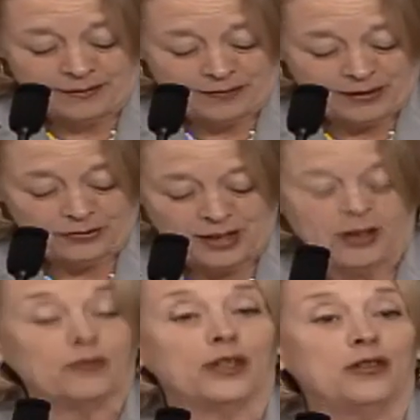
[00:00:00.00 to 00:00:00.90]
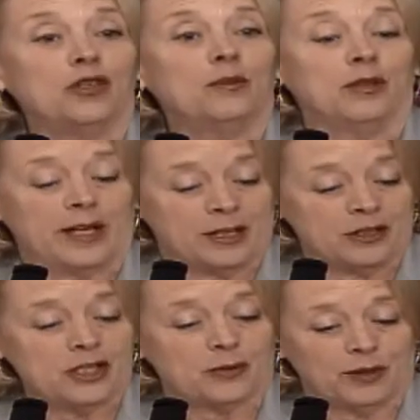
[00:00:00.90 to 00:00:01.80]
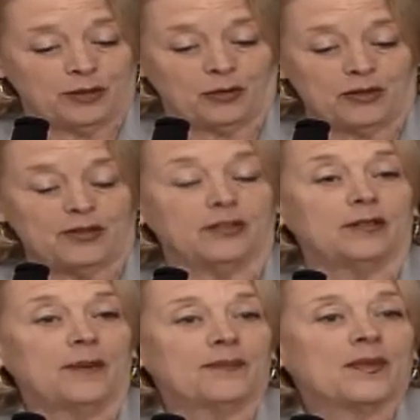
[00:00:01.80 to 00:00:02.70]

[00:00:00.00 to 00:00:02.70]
investing in renewable energy resources.